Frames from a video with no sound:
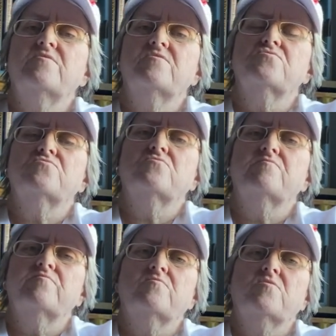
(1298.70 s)
in control
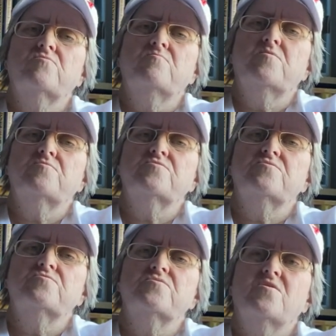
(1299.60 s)
of their own
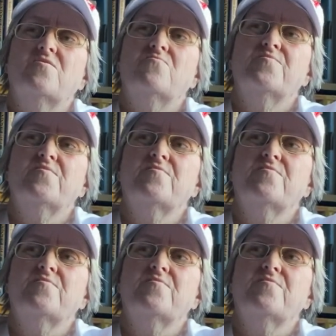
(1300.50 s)
emotions with all